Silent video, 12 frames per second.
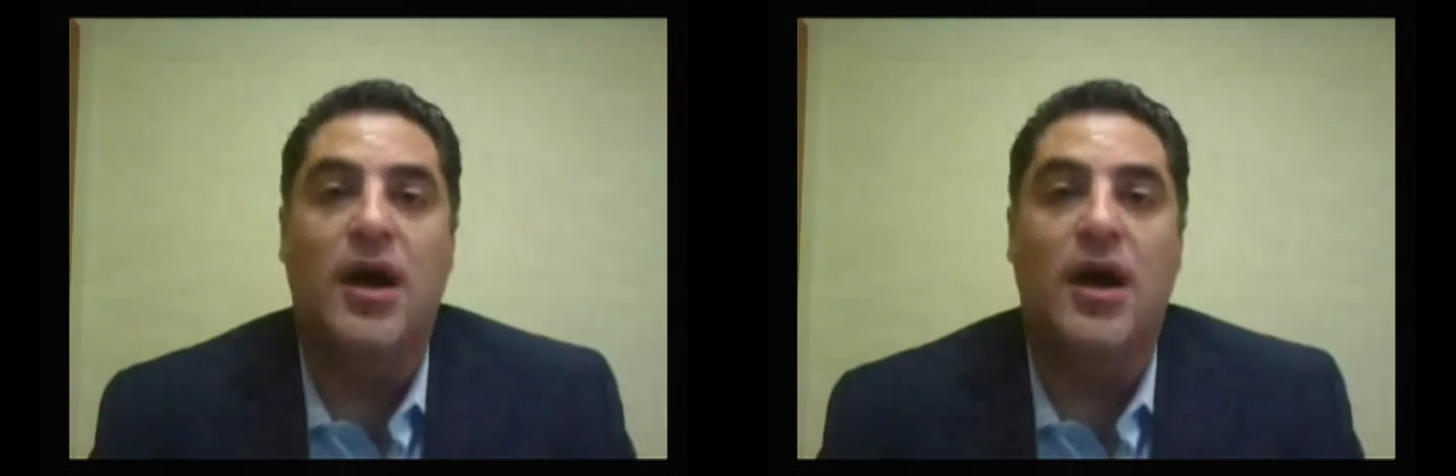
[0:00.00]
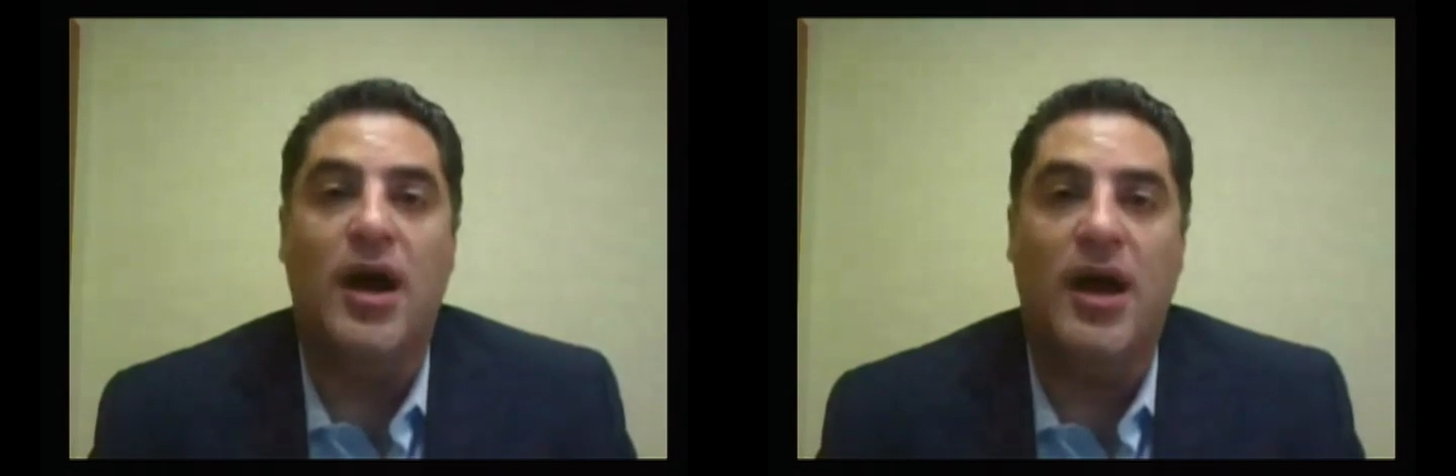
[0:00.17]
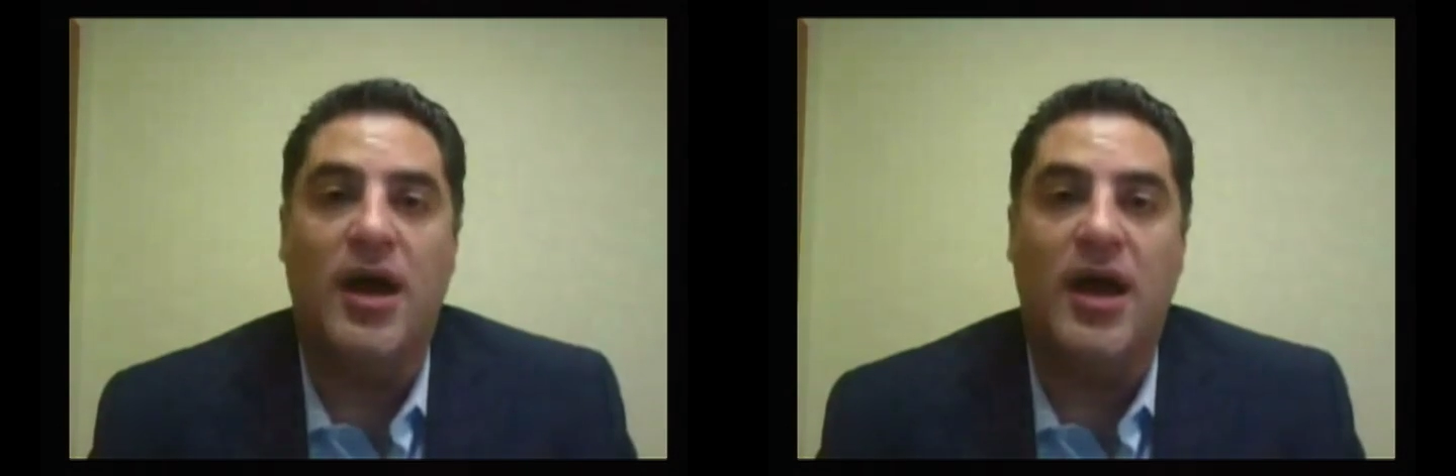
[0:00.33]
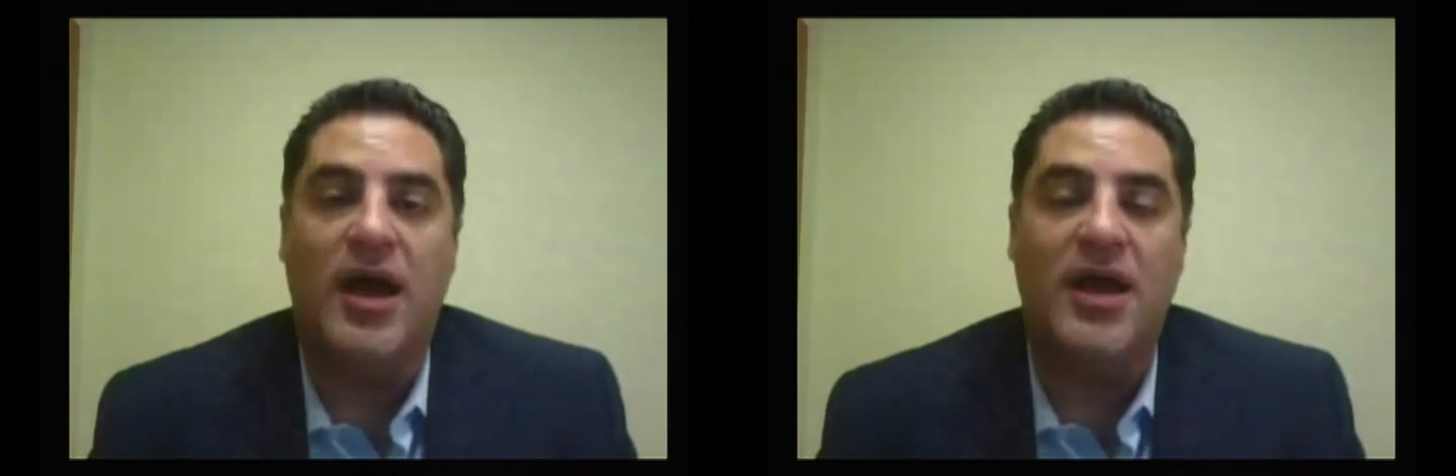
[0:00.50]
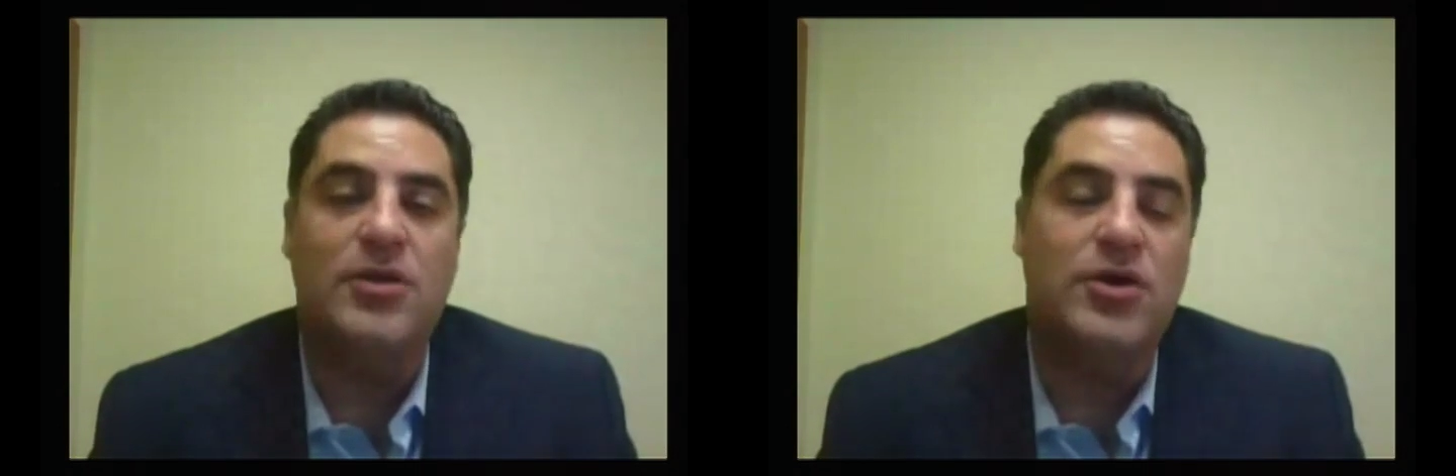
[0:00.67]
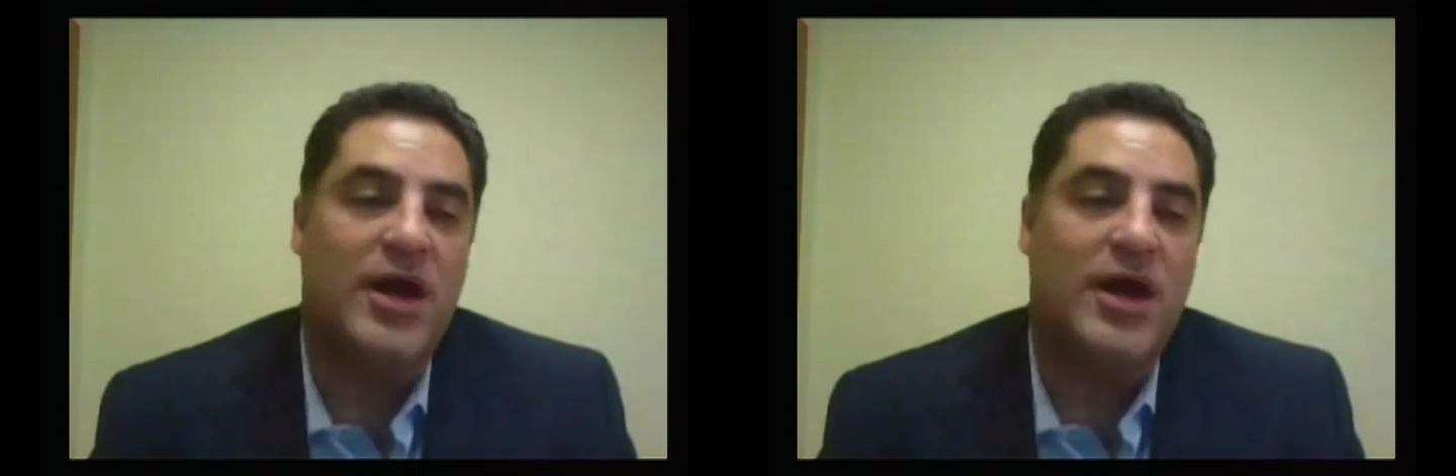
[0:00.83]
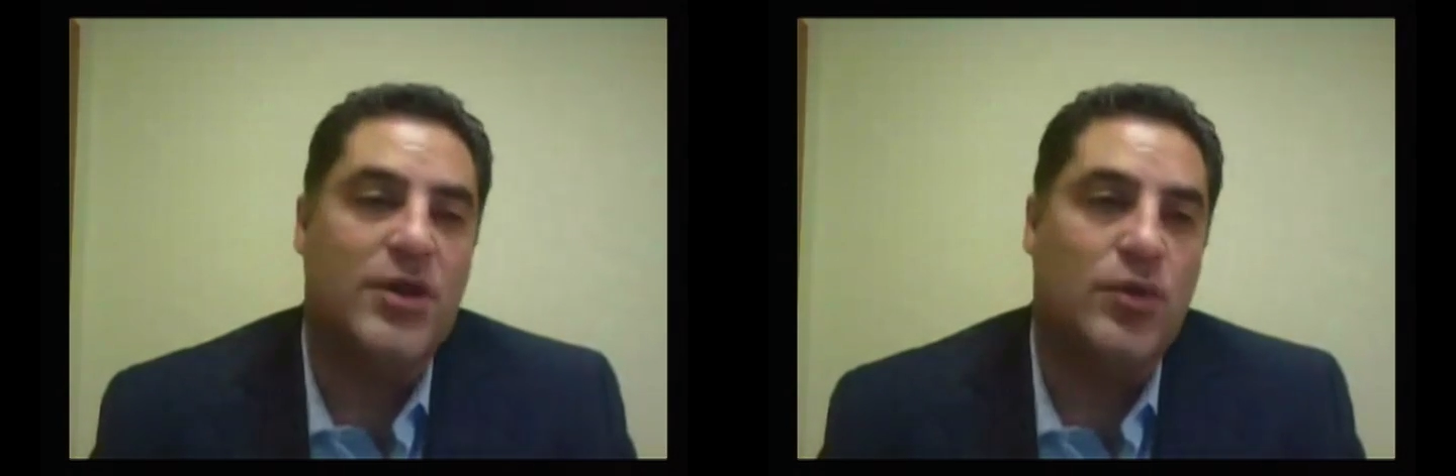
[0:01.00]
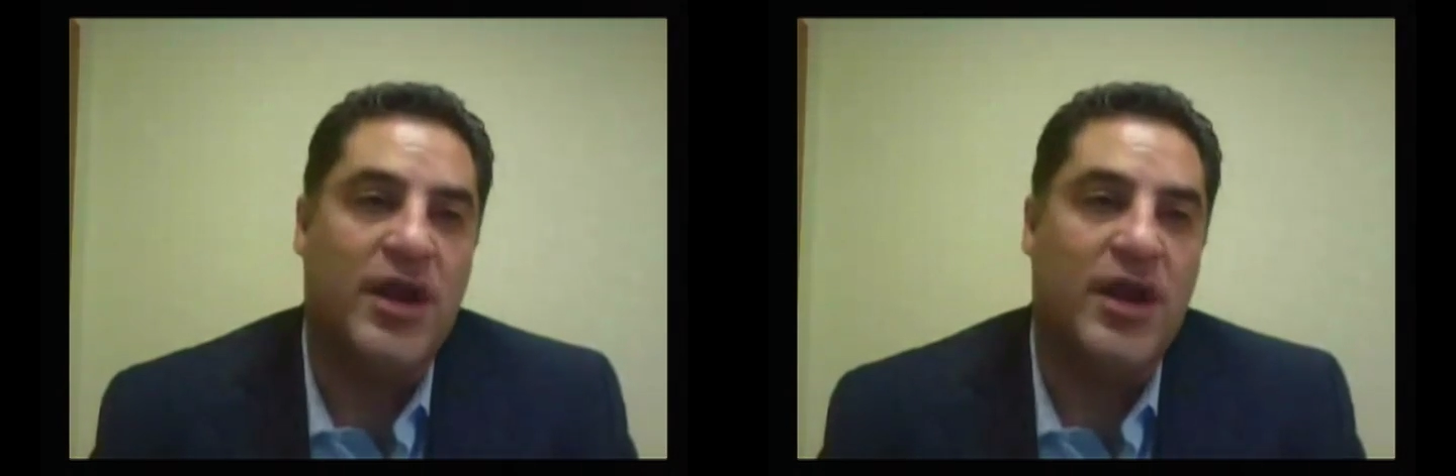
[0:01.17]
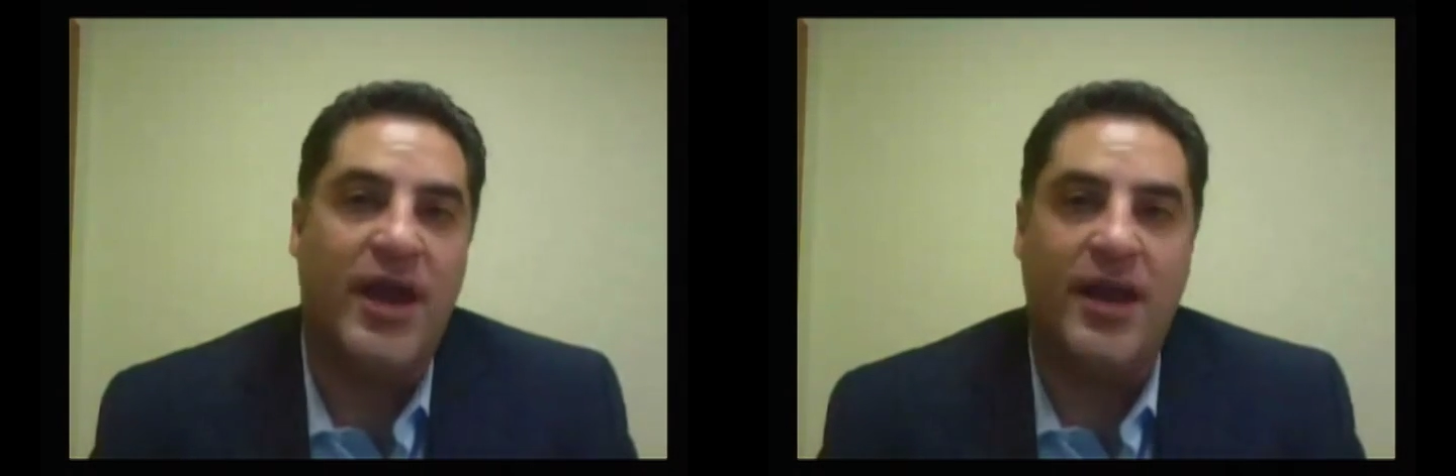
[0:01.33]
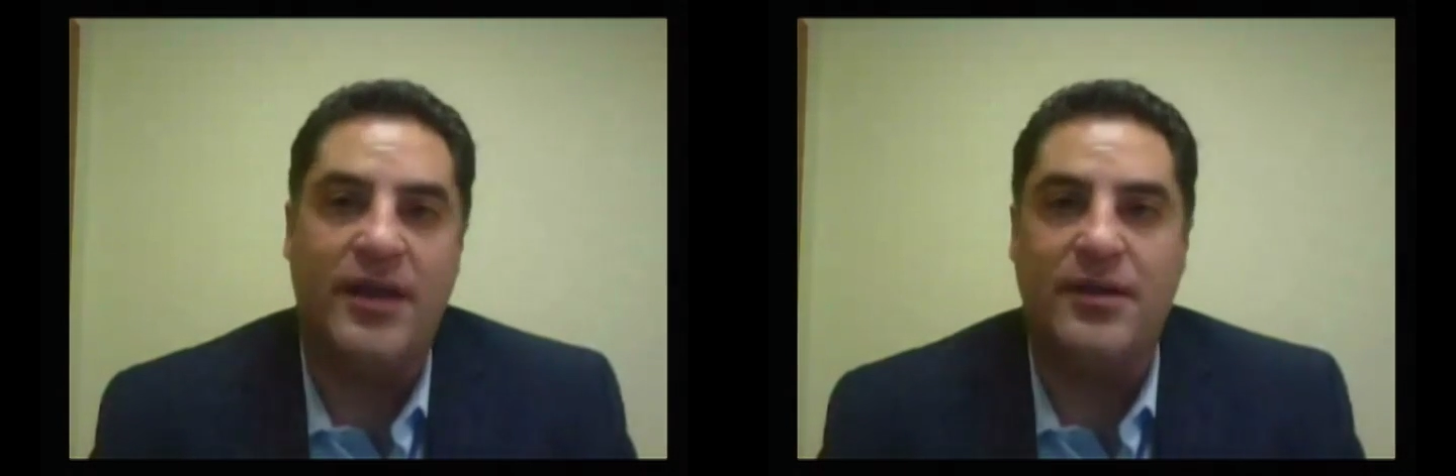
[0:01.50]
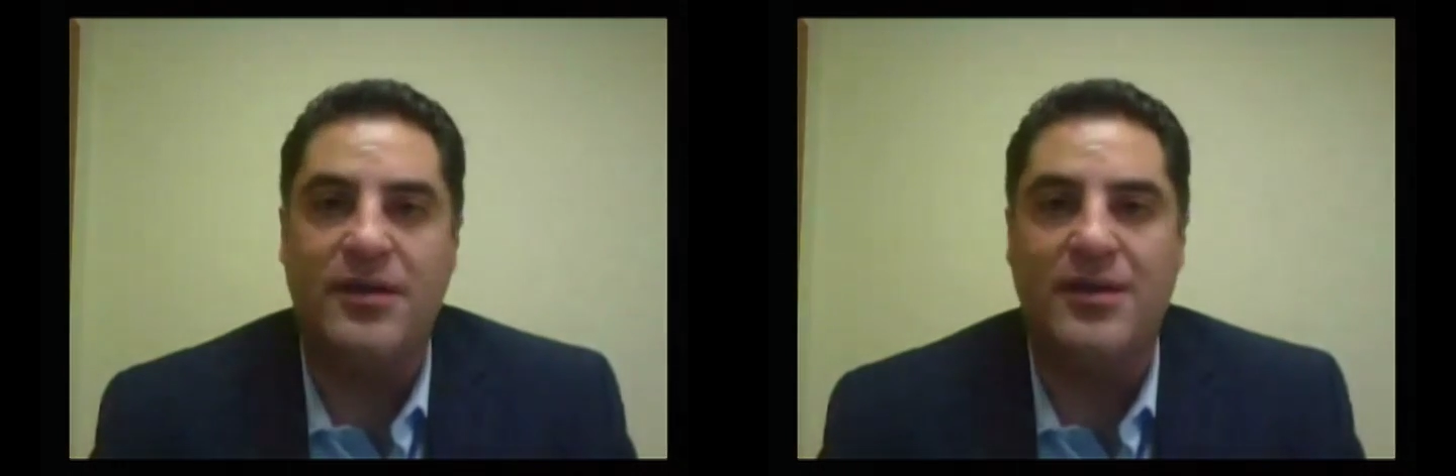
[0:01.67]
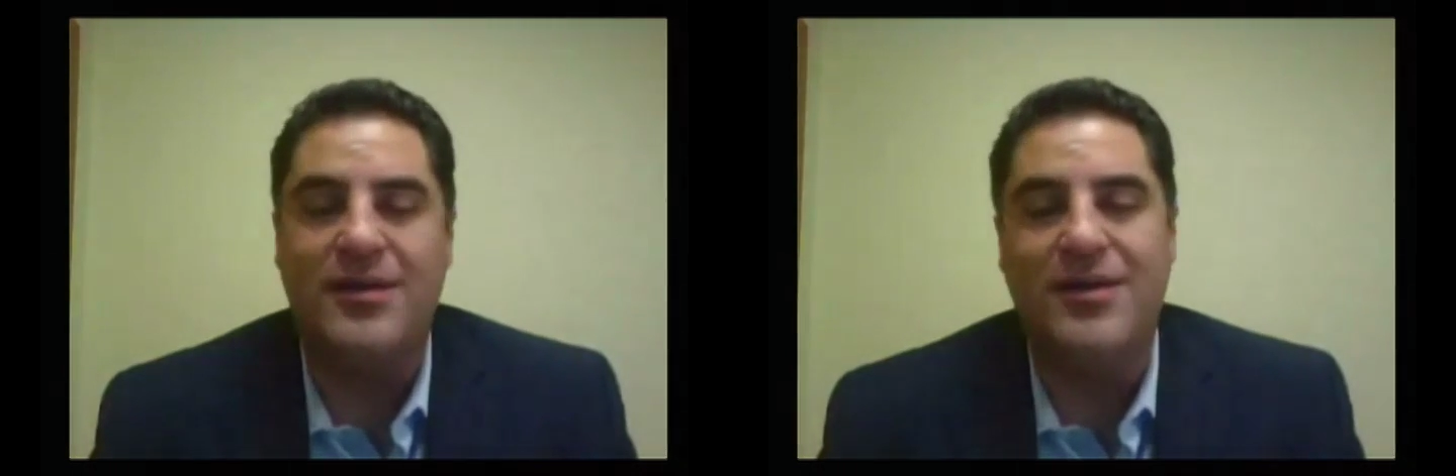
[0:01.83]
Uh, and look, on the one hand,
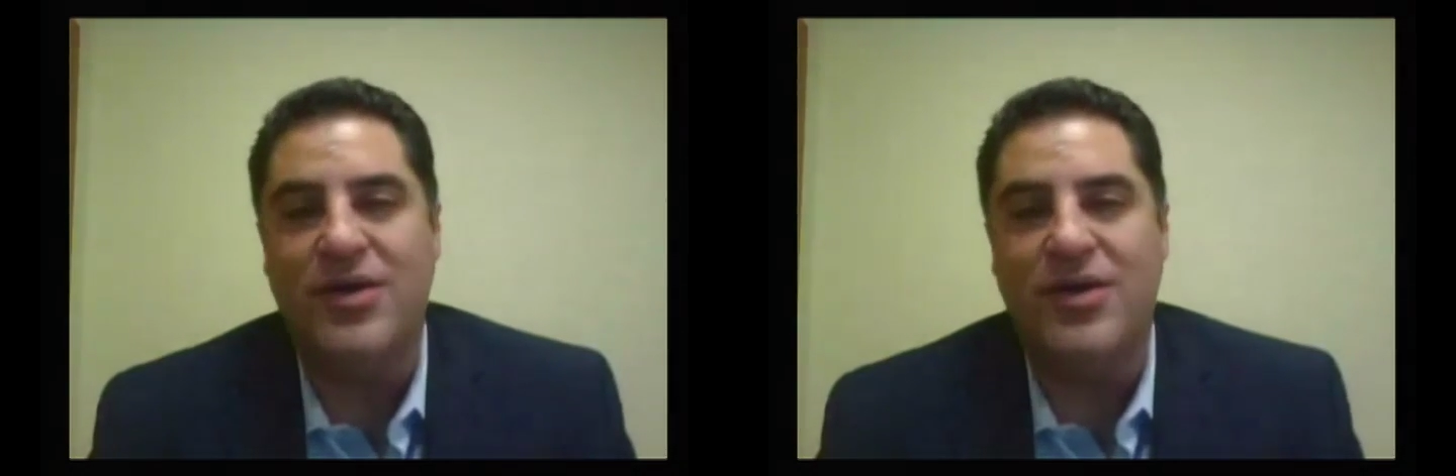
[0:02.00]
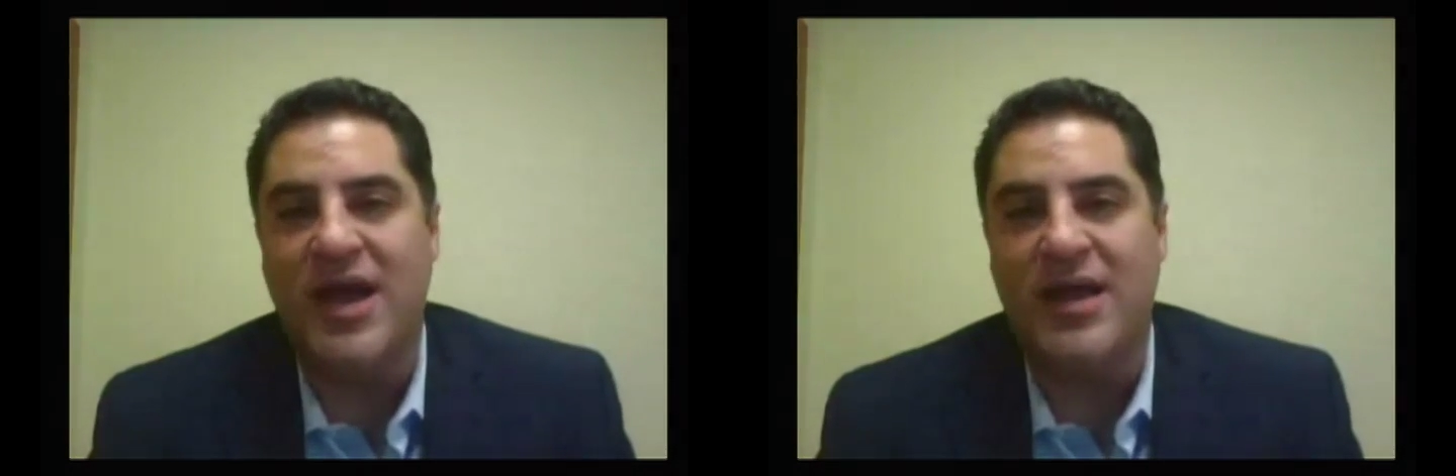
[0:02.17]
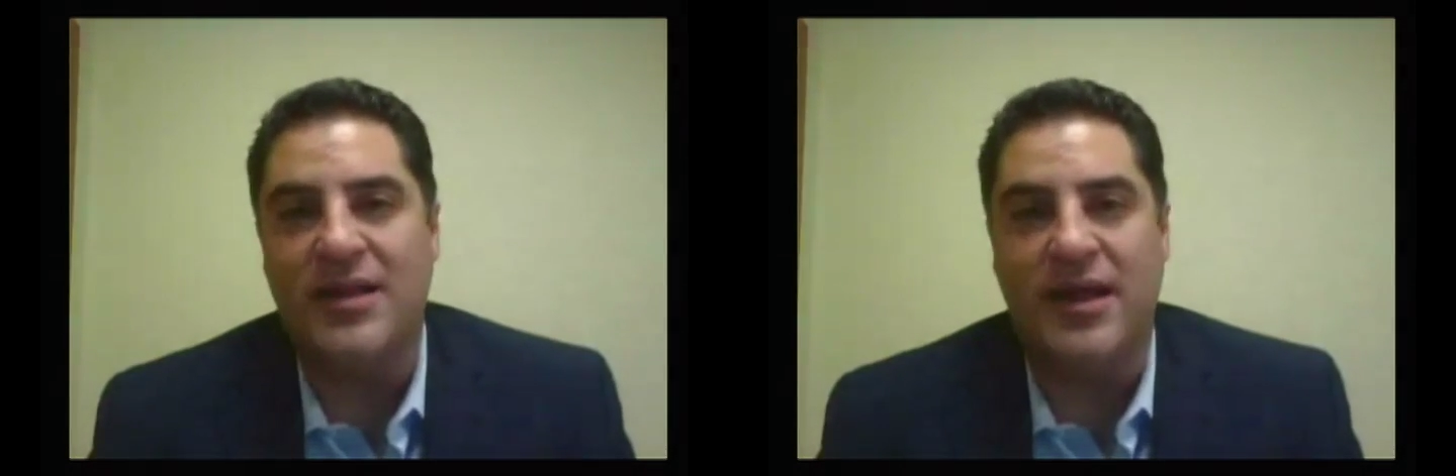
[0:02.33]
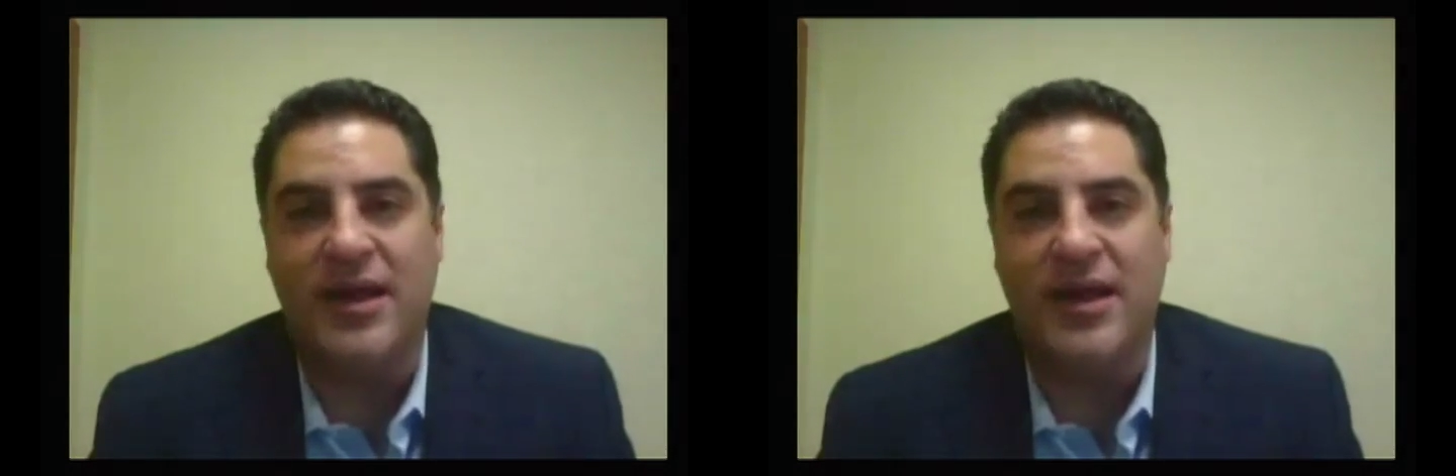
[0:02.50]
you can't